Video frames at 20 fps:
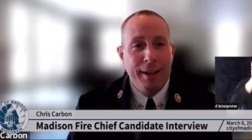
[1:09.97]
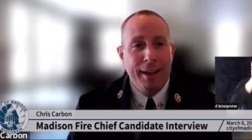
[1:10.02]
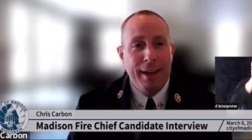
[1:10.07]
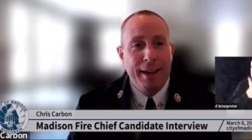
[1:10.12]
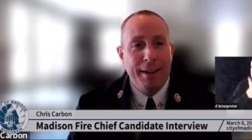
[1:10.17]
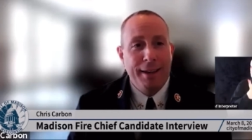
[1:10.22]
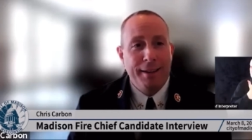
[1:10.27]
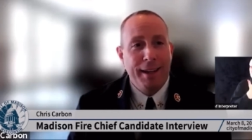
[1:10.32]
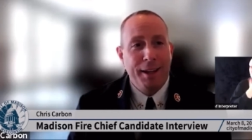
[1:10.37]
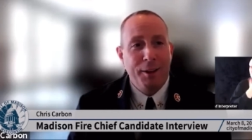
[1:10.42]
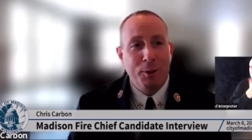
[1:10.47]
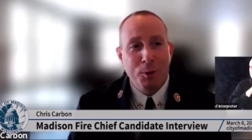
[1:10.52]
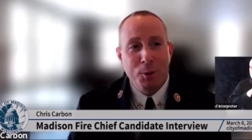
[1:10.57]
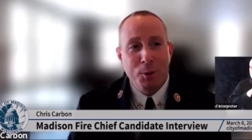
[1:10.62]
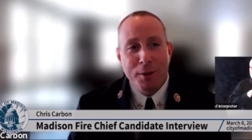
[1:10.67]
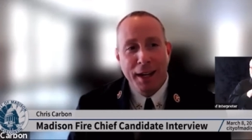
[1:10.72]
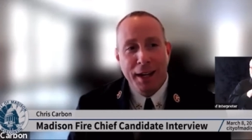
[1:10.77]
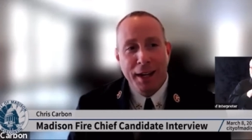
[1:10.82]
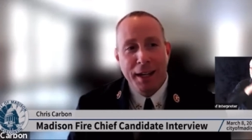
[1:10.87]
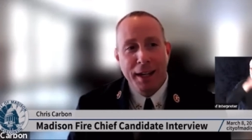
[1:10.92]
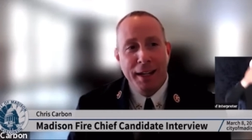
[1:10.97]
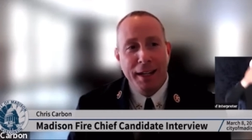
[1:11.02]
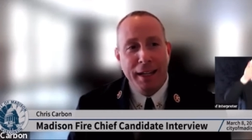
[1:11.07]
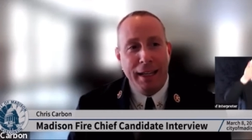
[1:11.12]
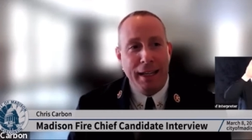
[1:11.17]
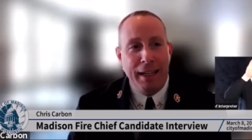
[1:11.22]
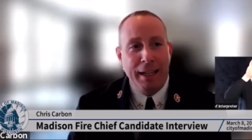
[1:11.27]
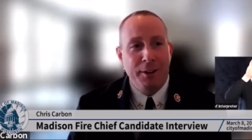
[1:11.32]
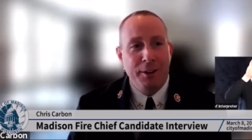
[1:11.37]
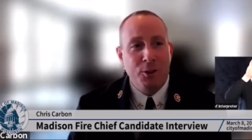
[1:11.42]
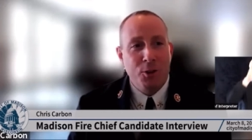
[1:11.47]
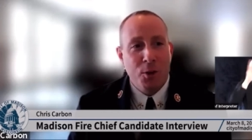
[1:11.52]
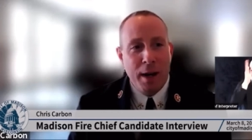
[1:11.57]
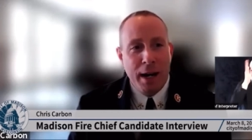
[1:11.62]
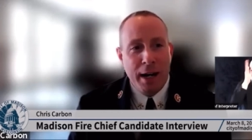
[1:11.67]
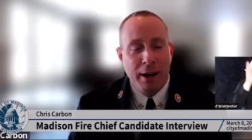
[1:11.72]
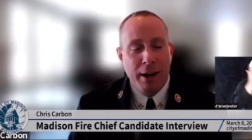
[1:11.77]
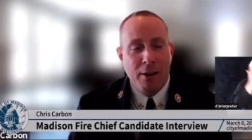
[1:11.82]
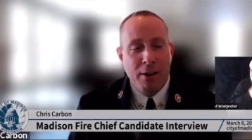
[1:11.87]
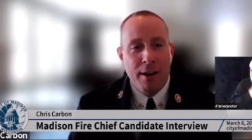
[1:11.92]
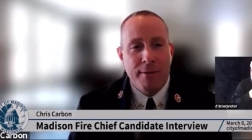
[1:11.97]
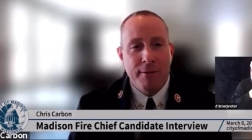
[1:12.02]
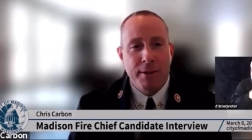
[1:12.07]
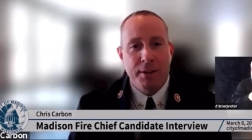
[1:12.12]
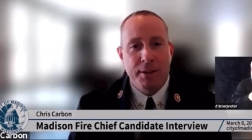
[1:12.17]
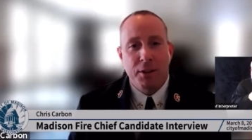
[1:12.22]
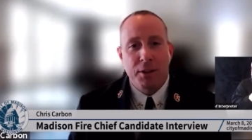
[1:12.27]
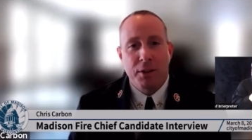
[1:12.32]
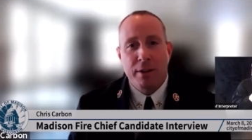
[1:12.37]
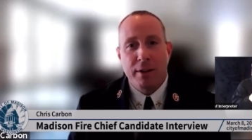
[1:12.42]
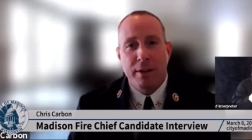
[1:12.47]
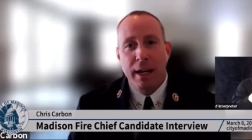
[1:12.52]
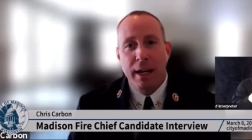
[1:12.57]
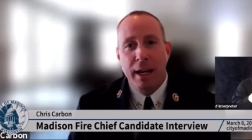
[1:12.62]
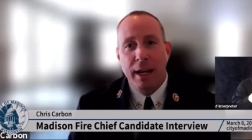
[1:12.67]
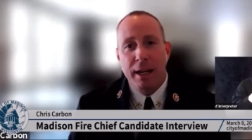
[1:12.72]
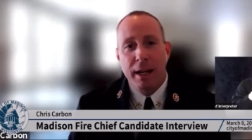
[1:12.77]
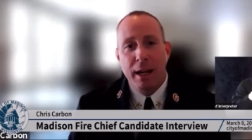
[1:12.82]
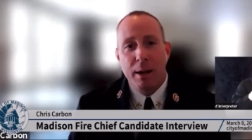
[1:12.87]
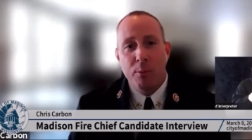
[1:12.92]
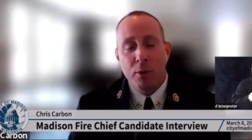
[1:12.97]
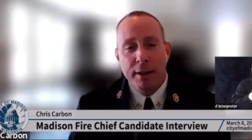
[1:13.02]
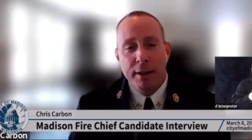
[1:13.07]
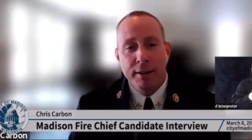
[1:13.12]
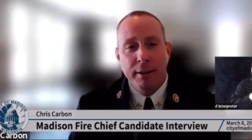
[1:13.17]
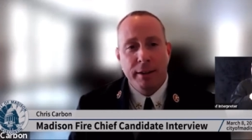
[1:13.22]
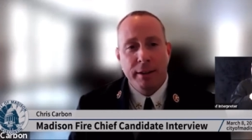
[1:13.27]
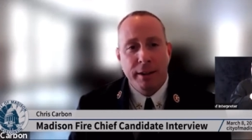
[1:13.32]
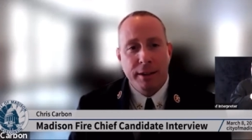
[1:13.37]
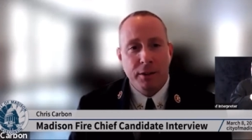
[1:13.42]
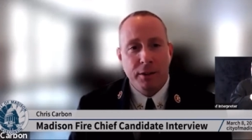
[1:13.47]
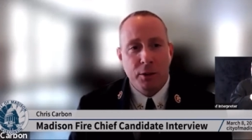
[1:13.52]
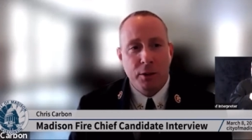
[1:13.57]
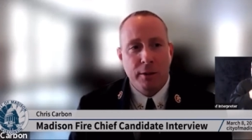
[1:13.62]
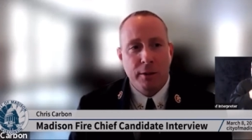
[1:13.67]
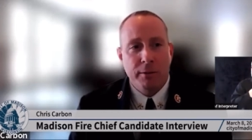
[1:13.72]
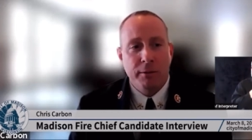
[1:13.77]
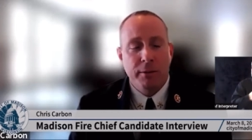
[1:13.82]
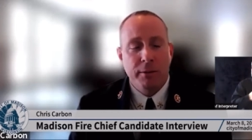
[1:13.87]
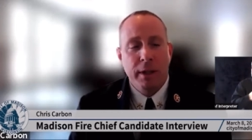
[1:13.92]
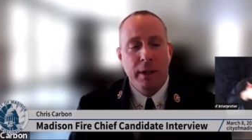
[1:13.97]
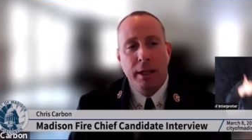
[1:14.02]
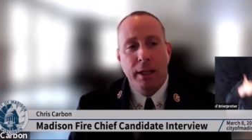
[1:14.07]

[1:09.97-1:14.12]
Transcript: as a lieutenant, a training officer, and I presently serve